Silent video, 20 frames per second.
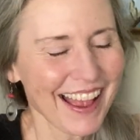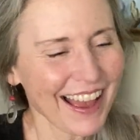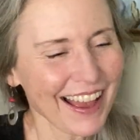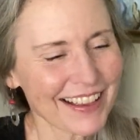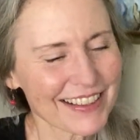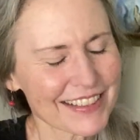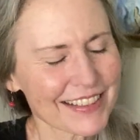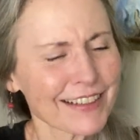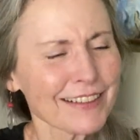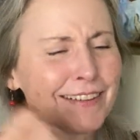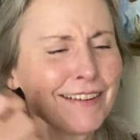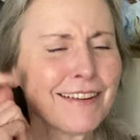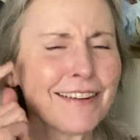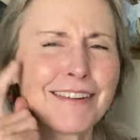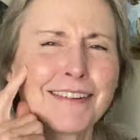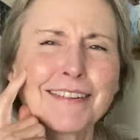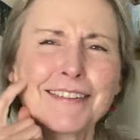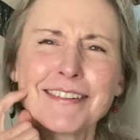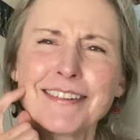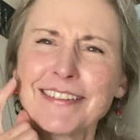was like,
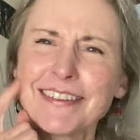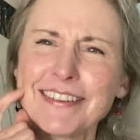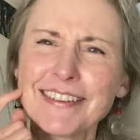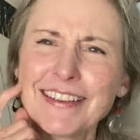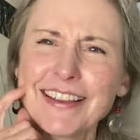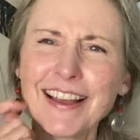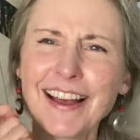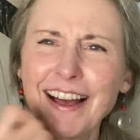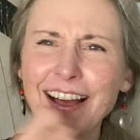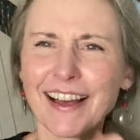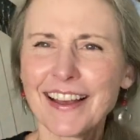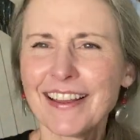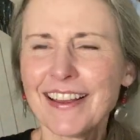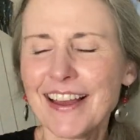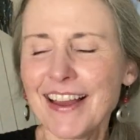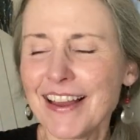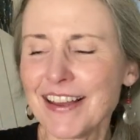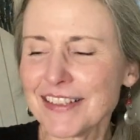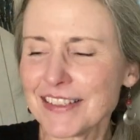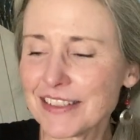oh, yeah.
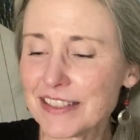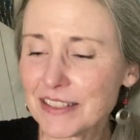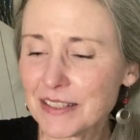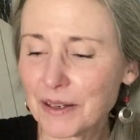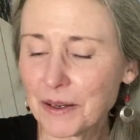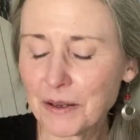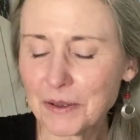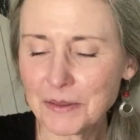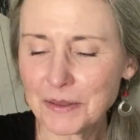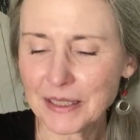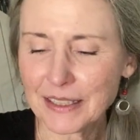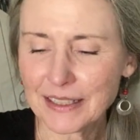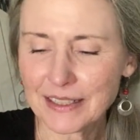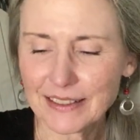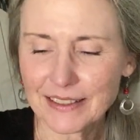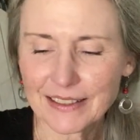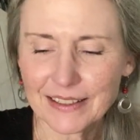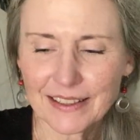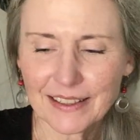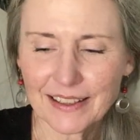
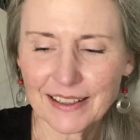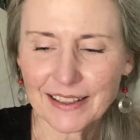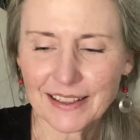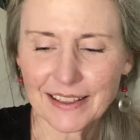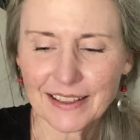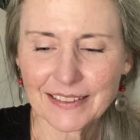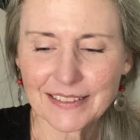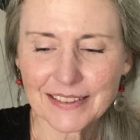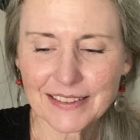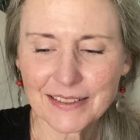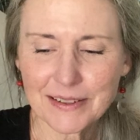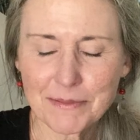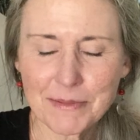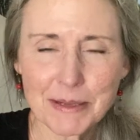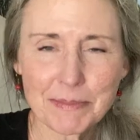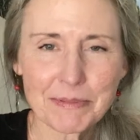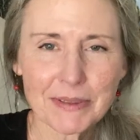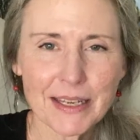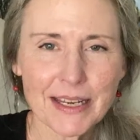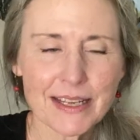So, so I
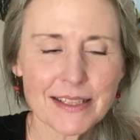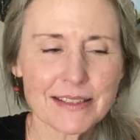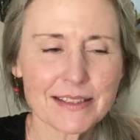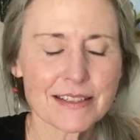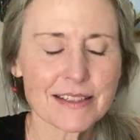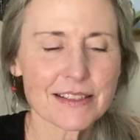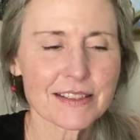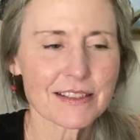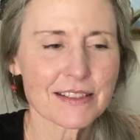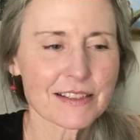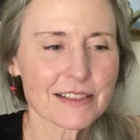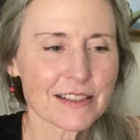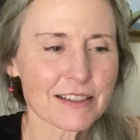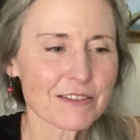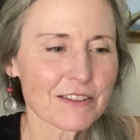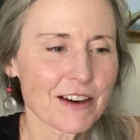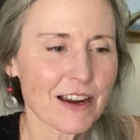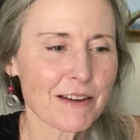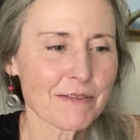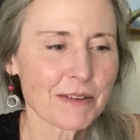made plans to
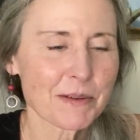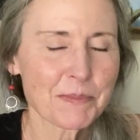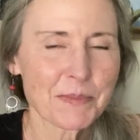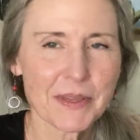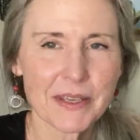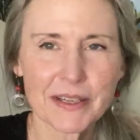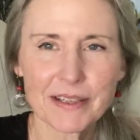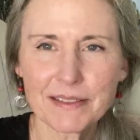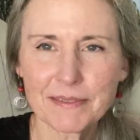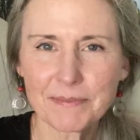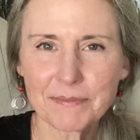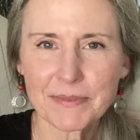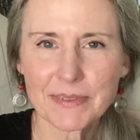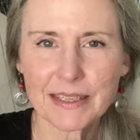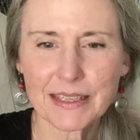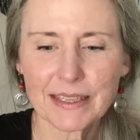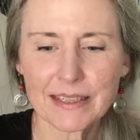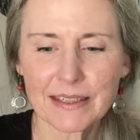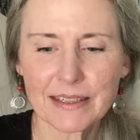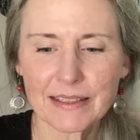drive up there
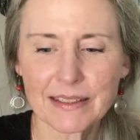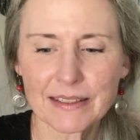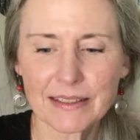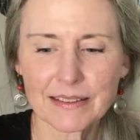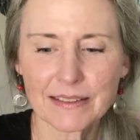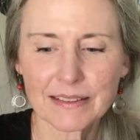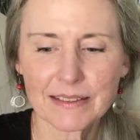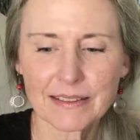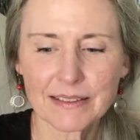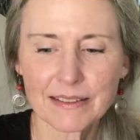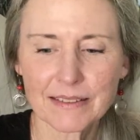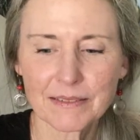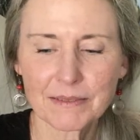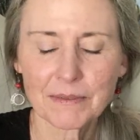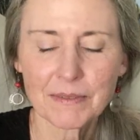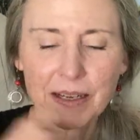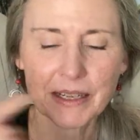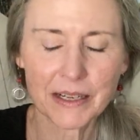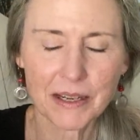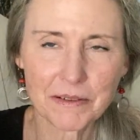and
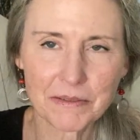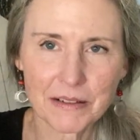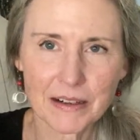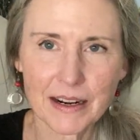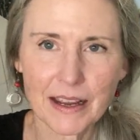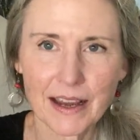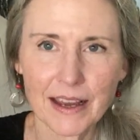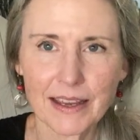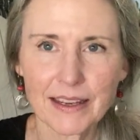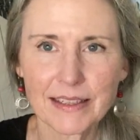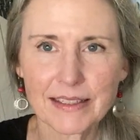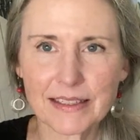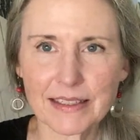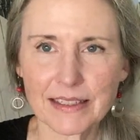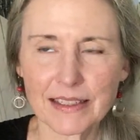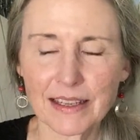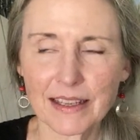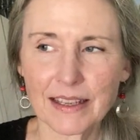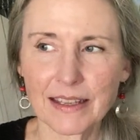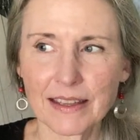went overnight.
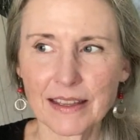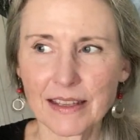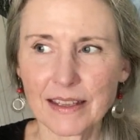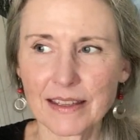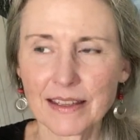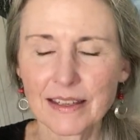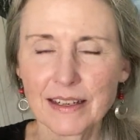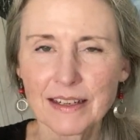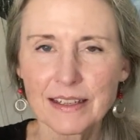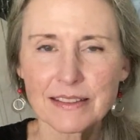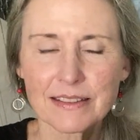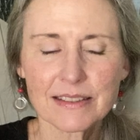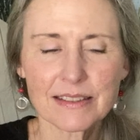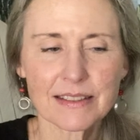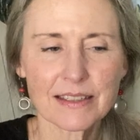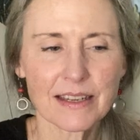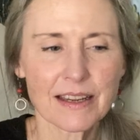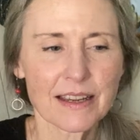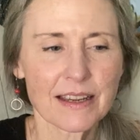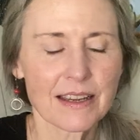And then the next
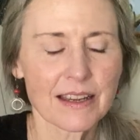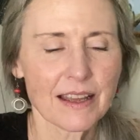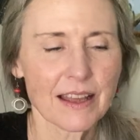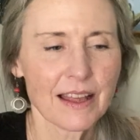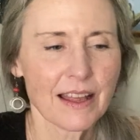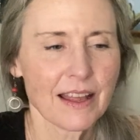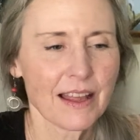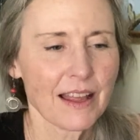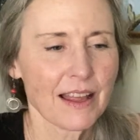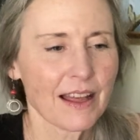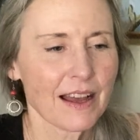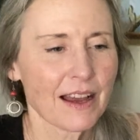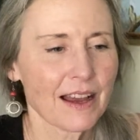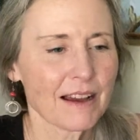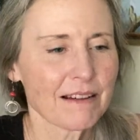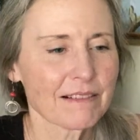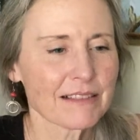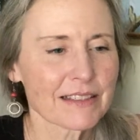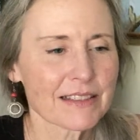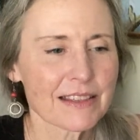day
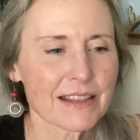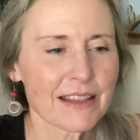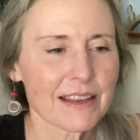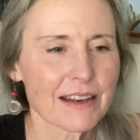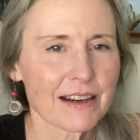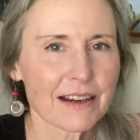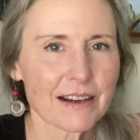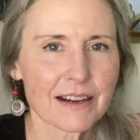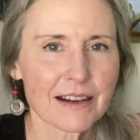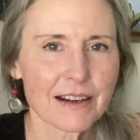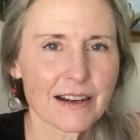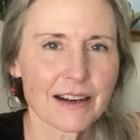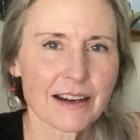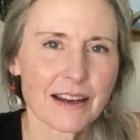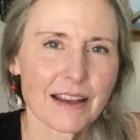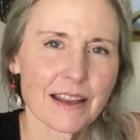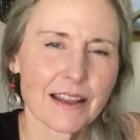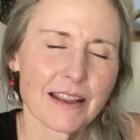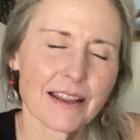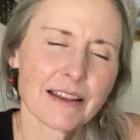I was there,
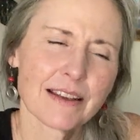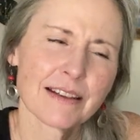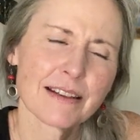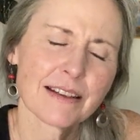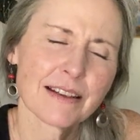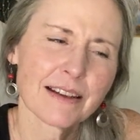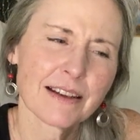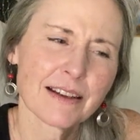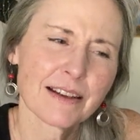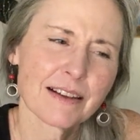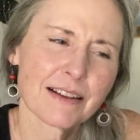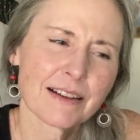and